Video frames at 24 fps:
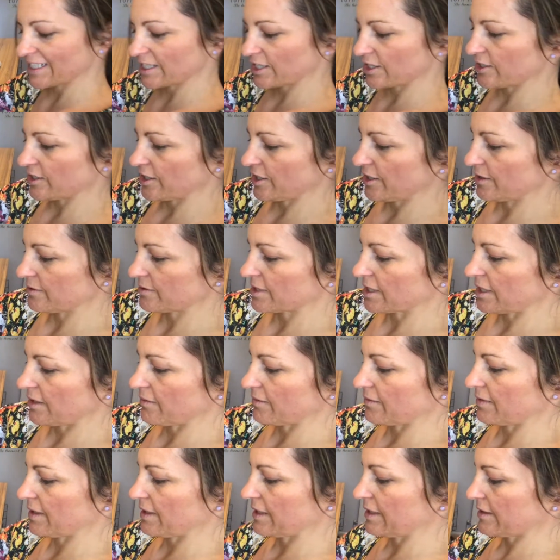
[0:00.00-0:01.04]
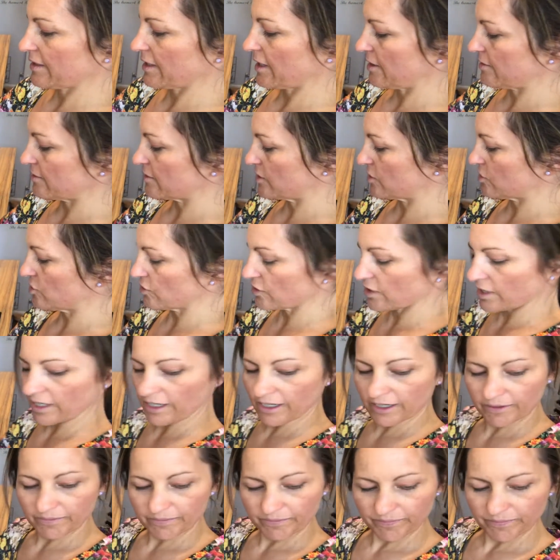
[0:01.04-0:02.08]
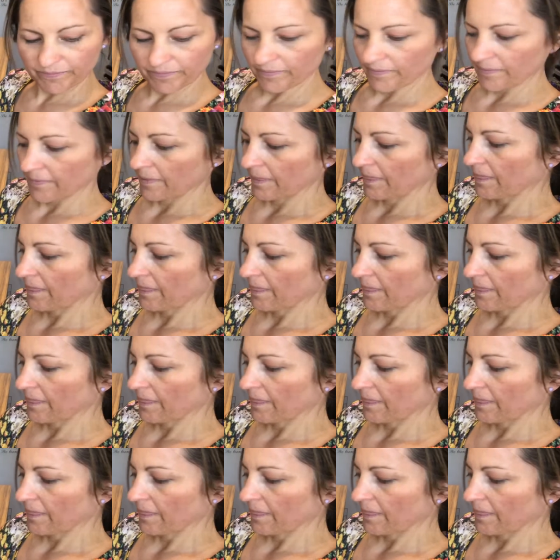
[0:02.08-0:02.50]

to do. So in goes the sugar, the